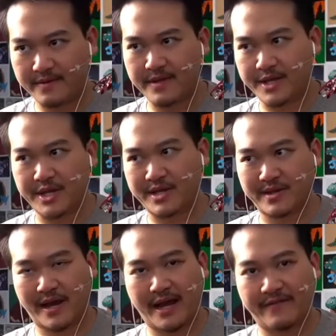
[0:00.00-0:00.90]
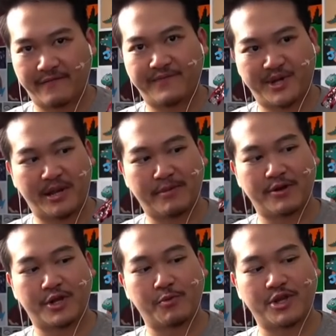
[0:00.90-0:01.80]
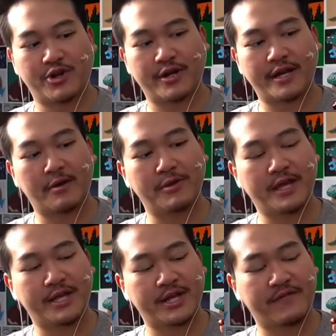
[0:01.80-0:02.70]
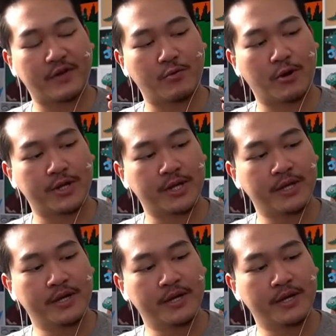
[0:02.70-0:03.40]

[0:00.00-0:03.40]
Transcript: this is kind of similar to what you're gonna get with SH Figuarts.